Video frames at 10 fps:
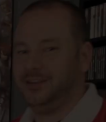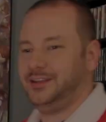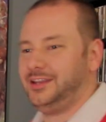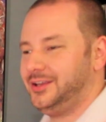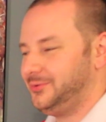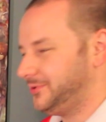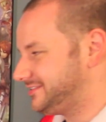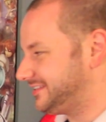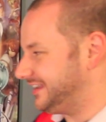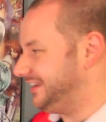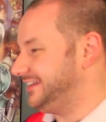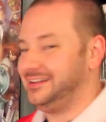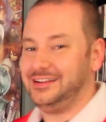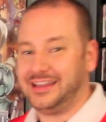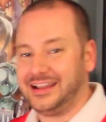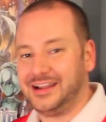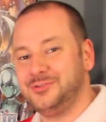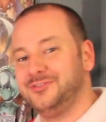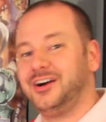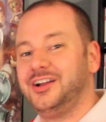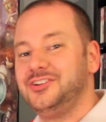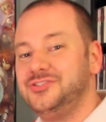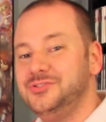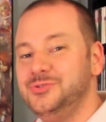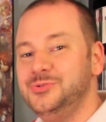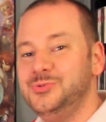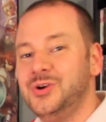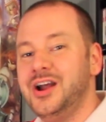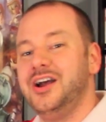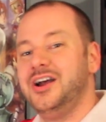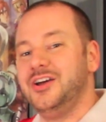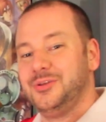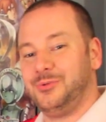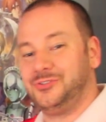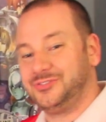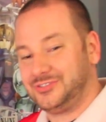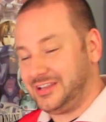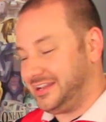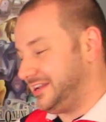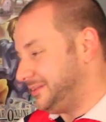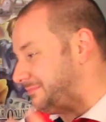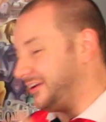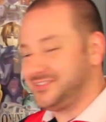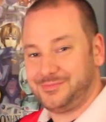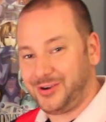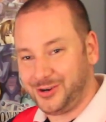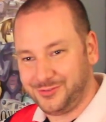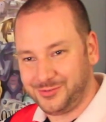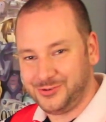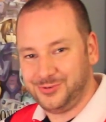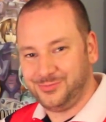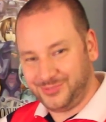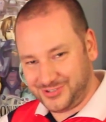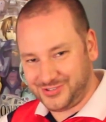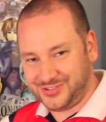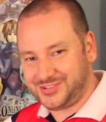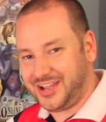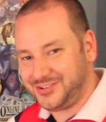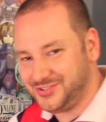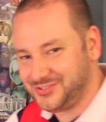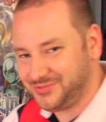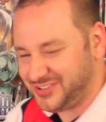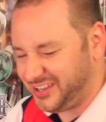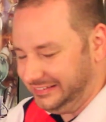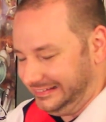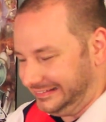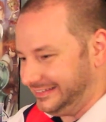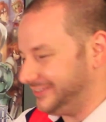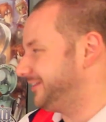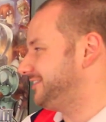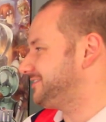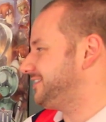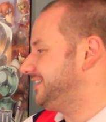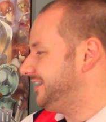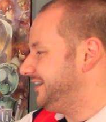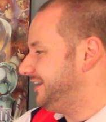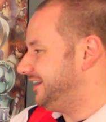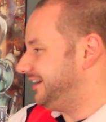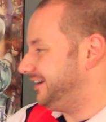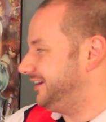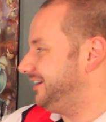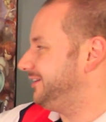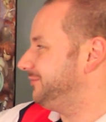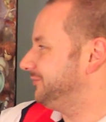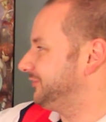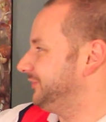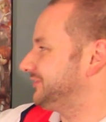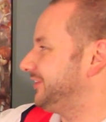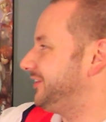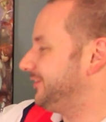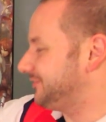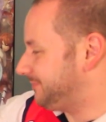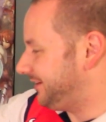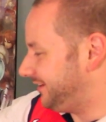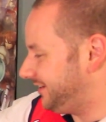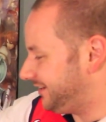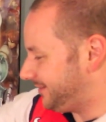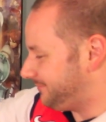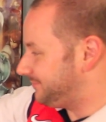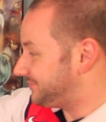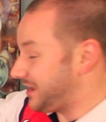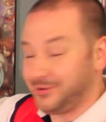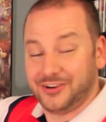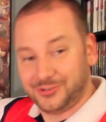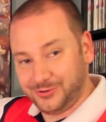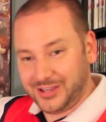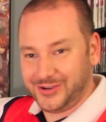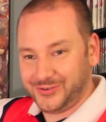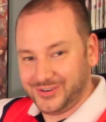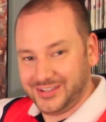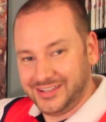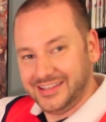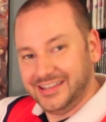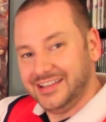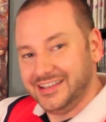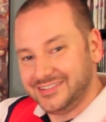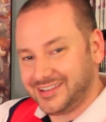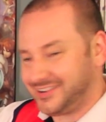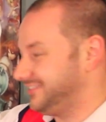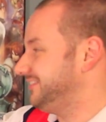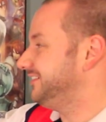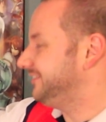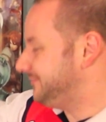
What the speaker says: And once again, I gotta move on to the most embarrassing part of the room, which is the statues, which I collect like crazy. So let's start here. This is my Samurai Showdown section.